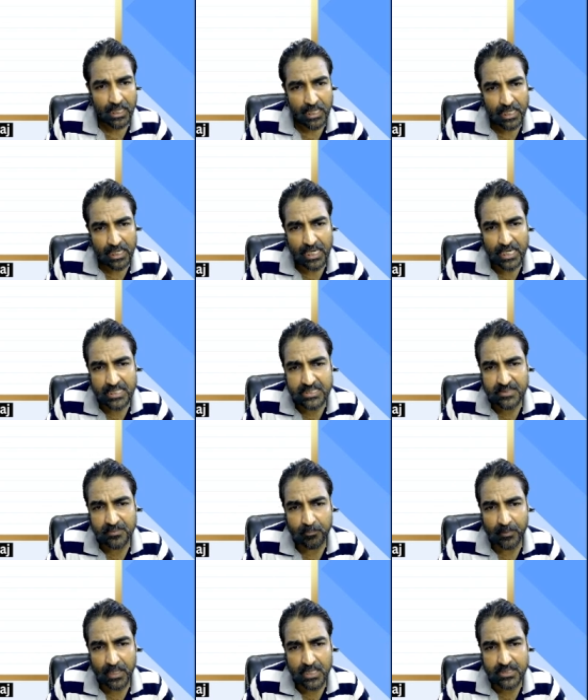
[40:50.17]
x
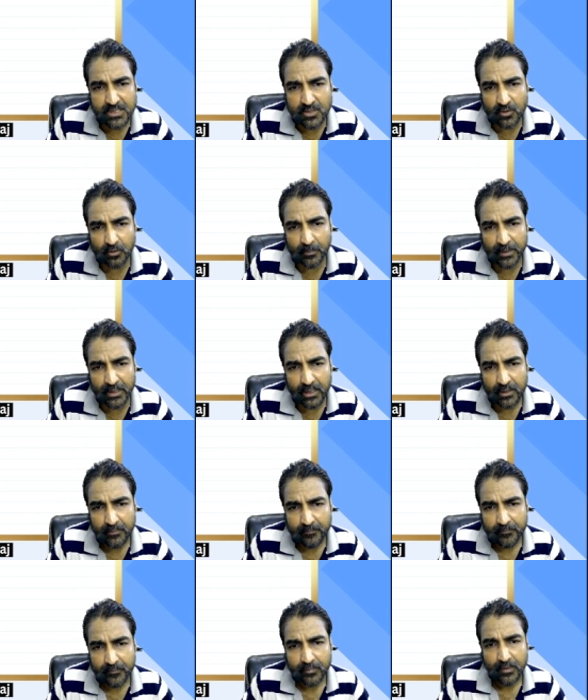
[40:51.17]
plus 2b
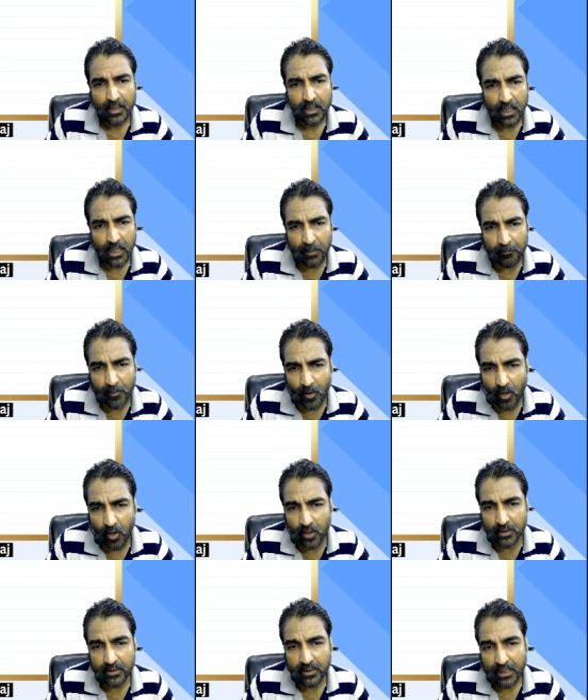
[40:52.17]

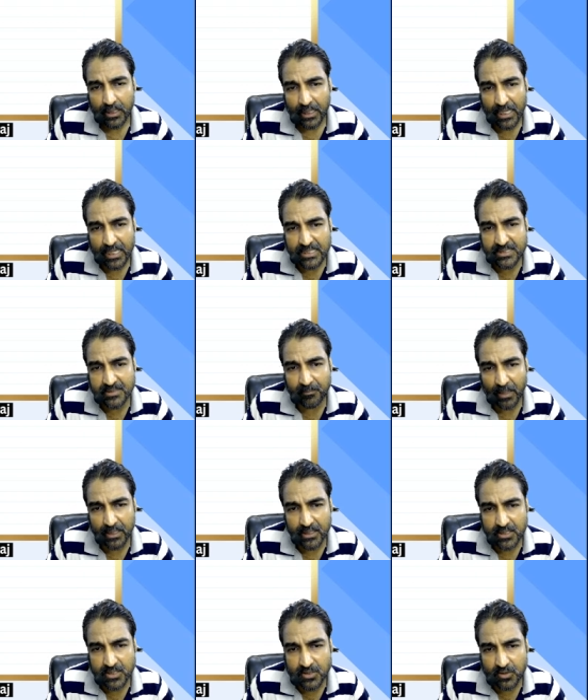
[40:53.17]
upon x
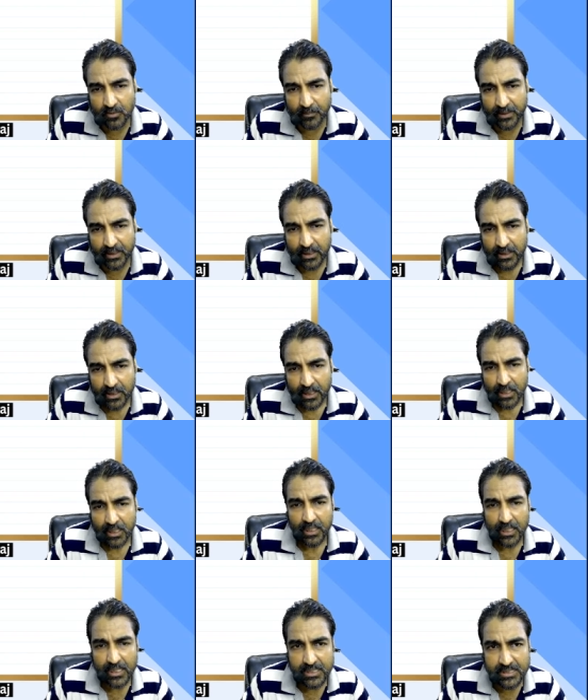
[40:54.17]
minus 2b
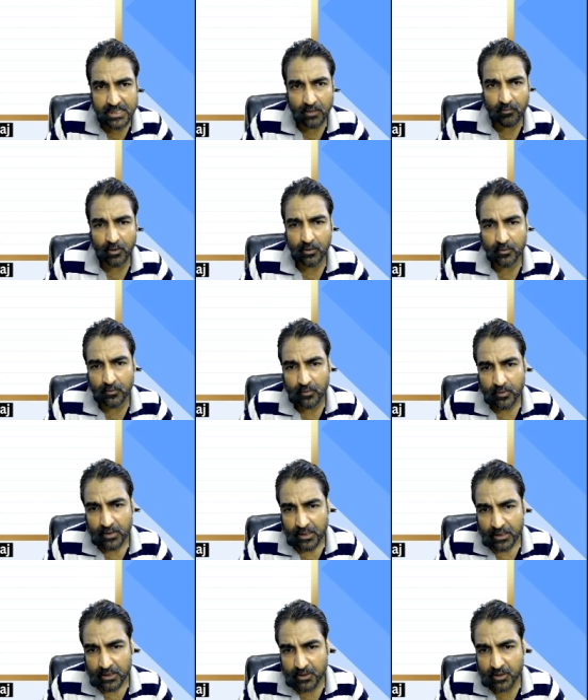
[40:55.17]
is equal to
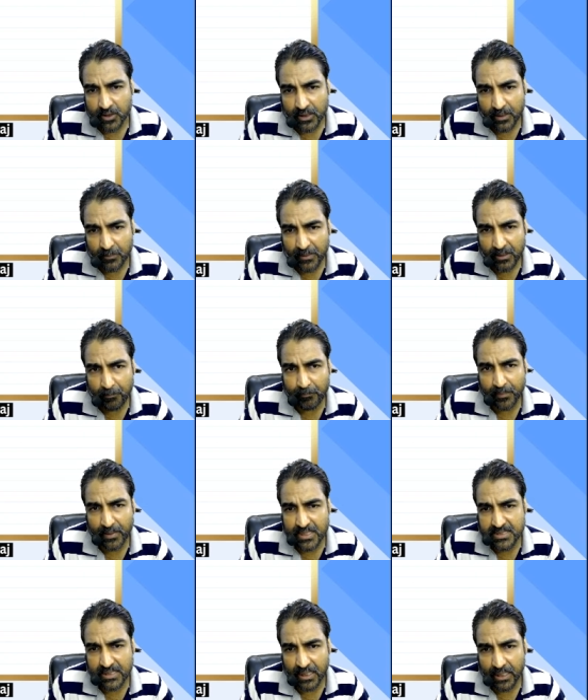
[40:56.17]
3b
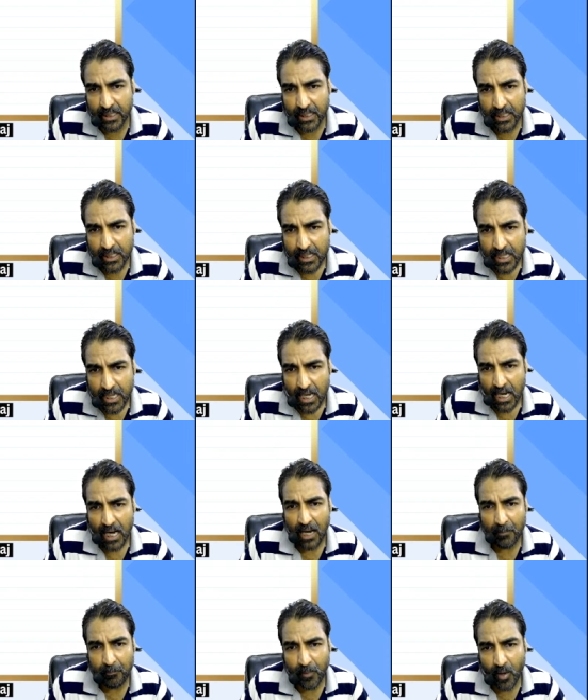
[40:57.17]
plus a
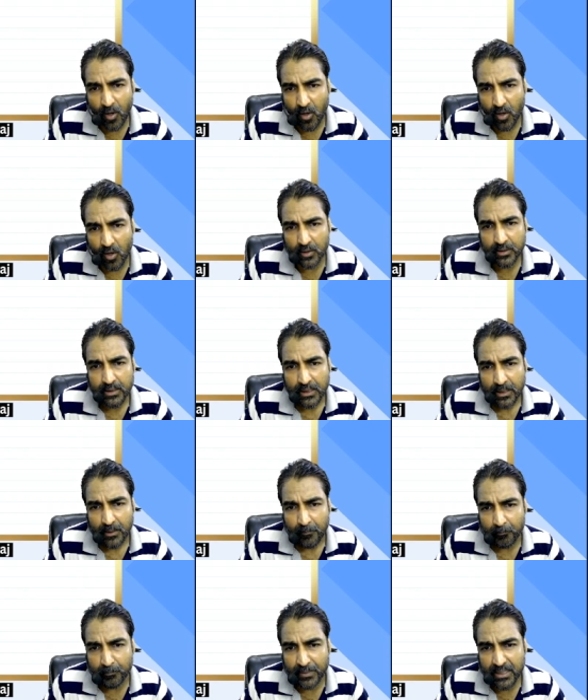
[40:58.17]
upon
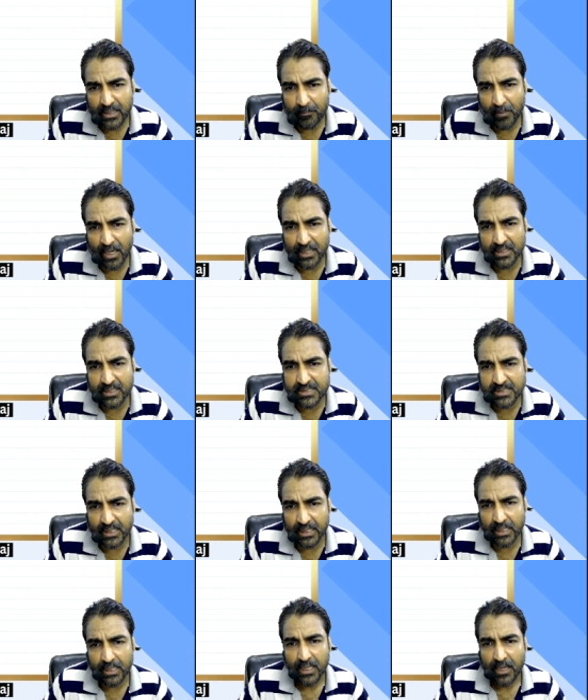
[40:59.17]
b minus
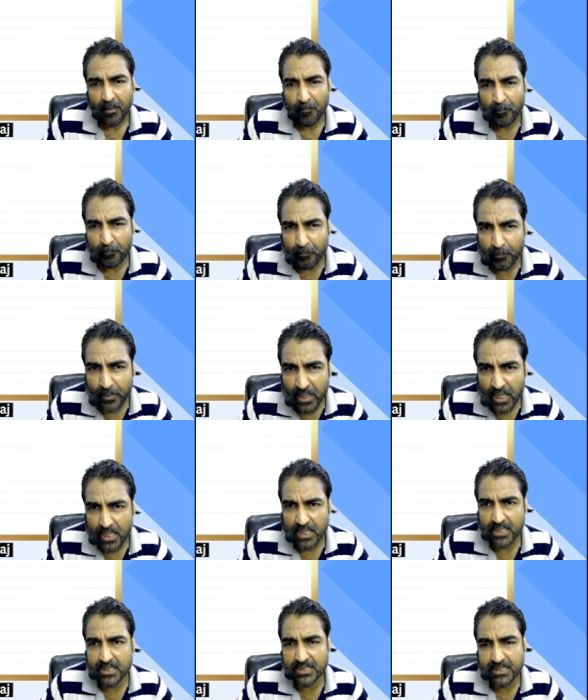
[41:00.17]
a
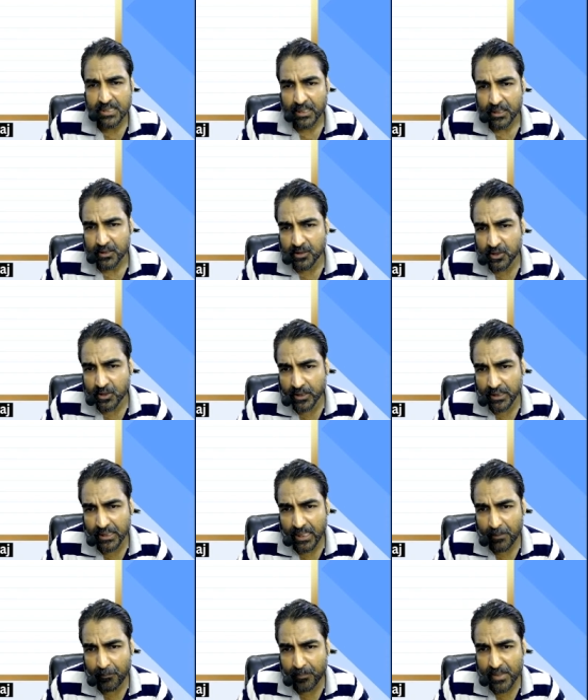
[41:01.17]
plus
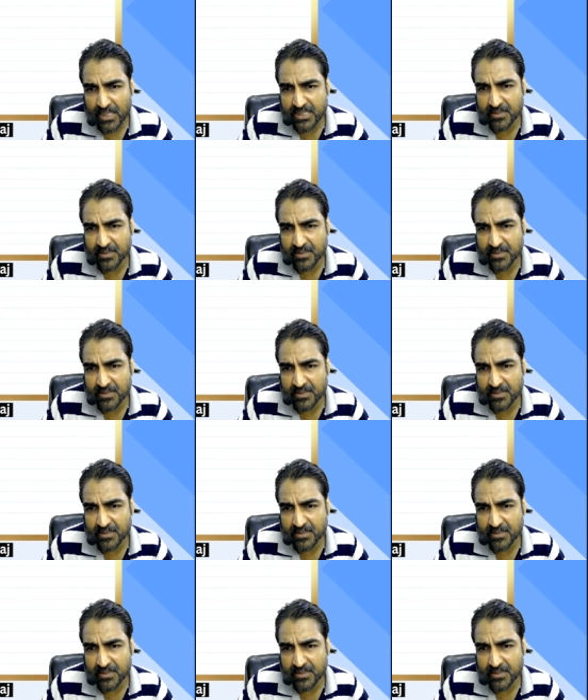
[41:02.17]
3a plus